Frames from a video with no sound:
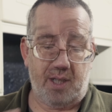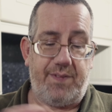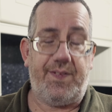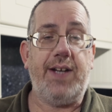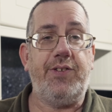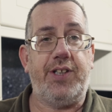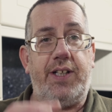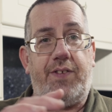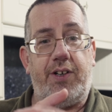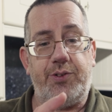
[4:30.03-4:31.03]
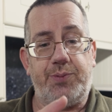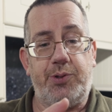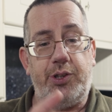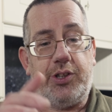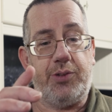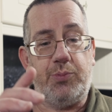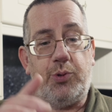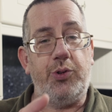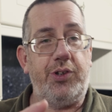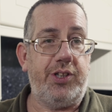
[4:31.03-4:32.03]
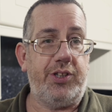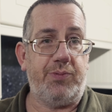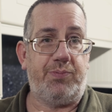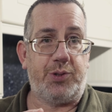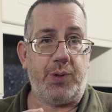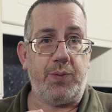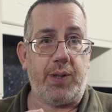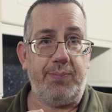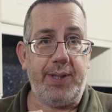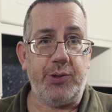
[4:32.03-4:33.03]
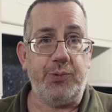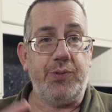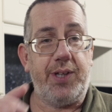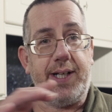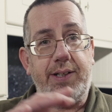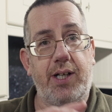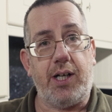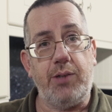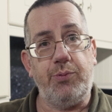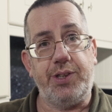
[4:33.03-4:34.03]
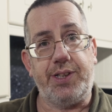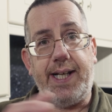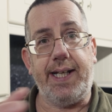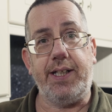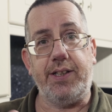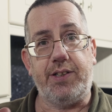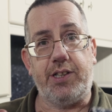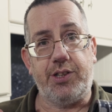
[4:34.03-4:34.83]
I found that if I was putting on more than the 21mm, then I was getting